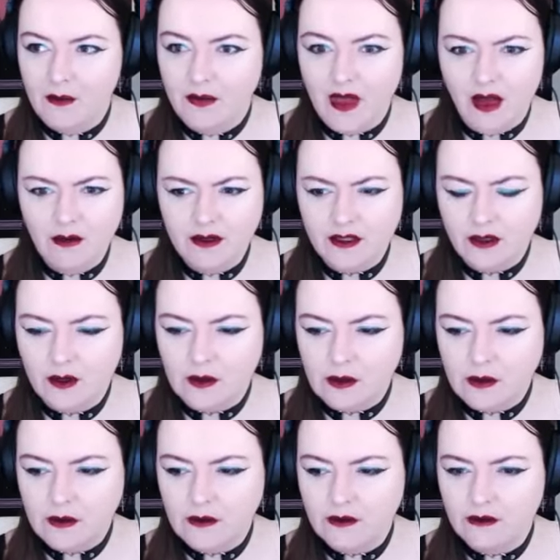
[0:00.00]
That was
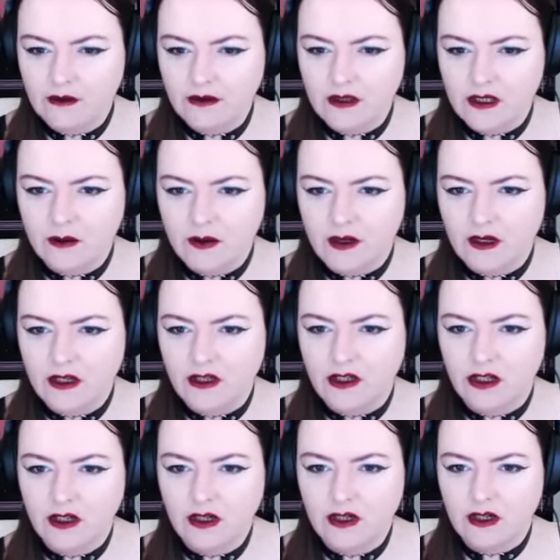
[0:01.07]
cool. So we got a
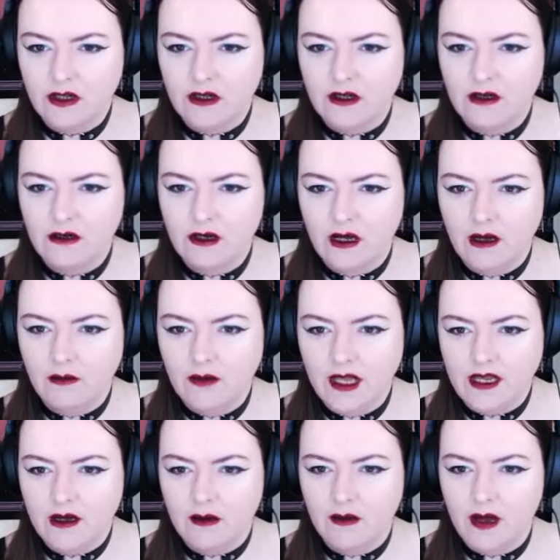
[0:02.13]
dude, um,
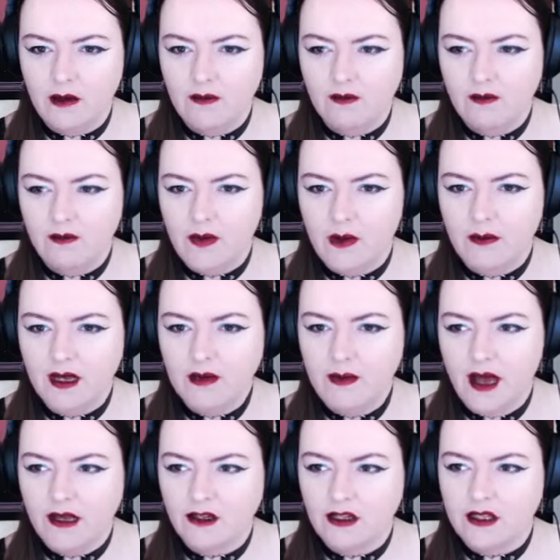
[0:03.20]
like a, a, a, big
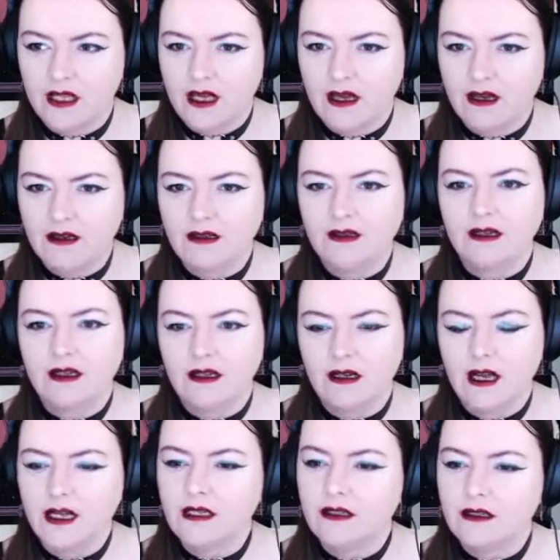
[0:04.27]
badge there.
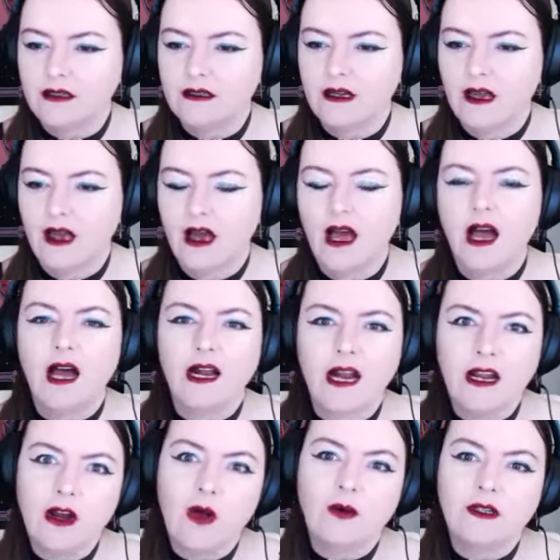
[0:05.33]
Nice. And I
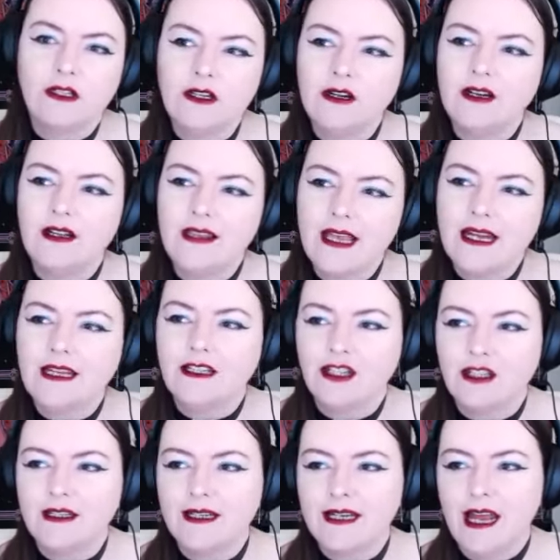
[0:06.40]
know it's not an elite, it's
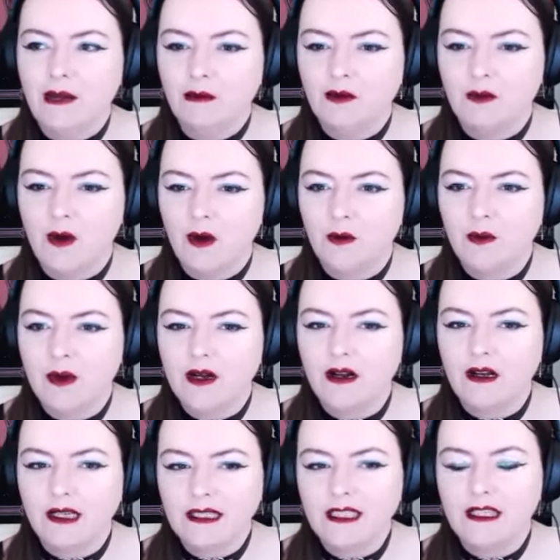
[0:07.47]
just a named mob, but
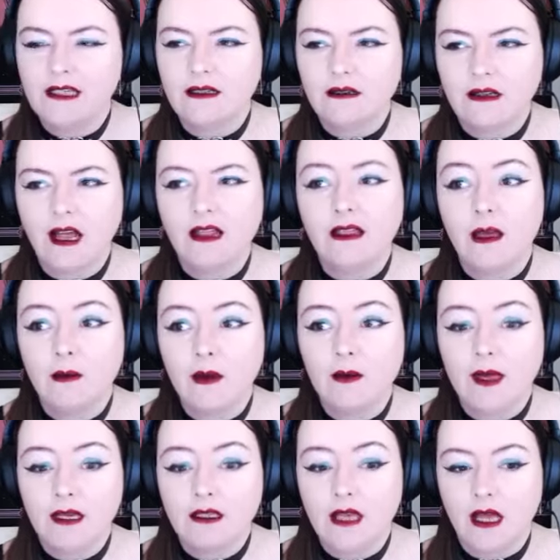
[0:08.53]
just let me
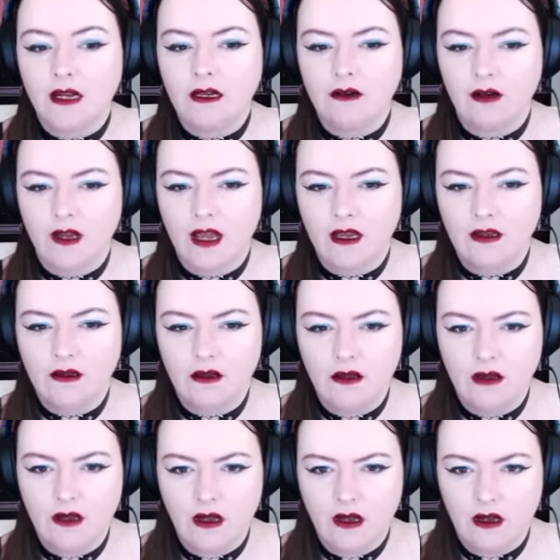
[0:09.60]
be excited, okay?
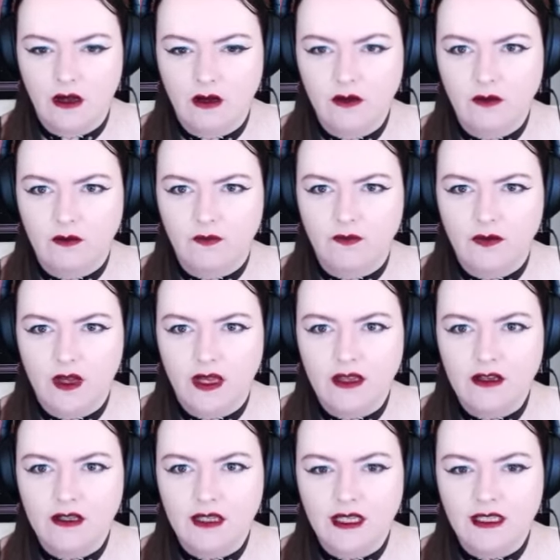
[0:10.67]
Oh, are
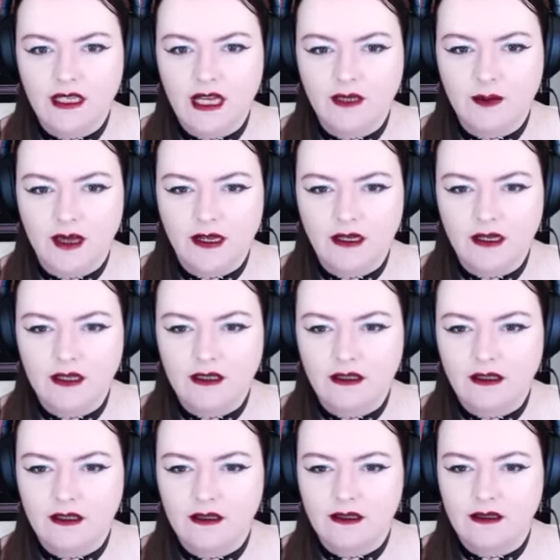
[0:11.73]
they, these guys
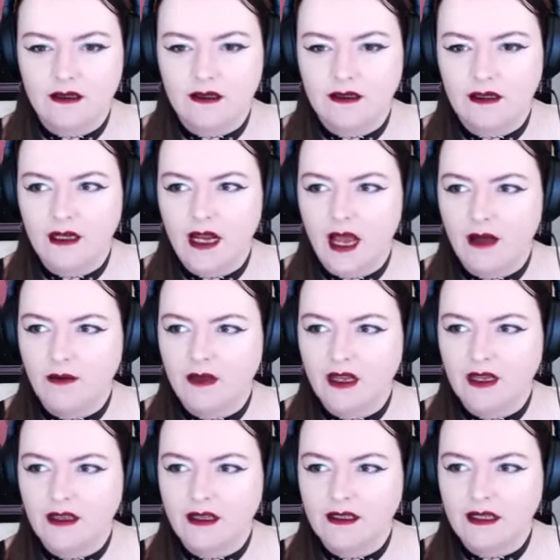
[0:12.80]
bandits? Yeah, I'm
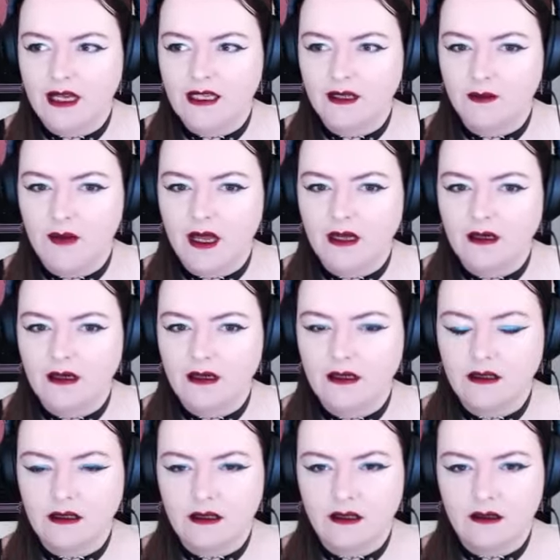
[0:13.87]
thinking these guys are
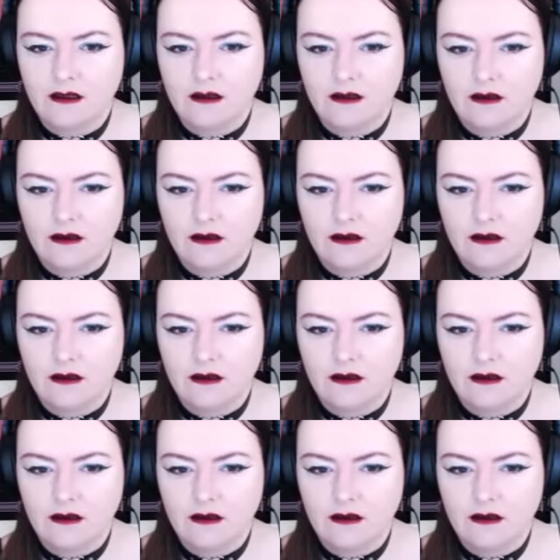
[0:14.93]
bandits.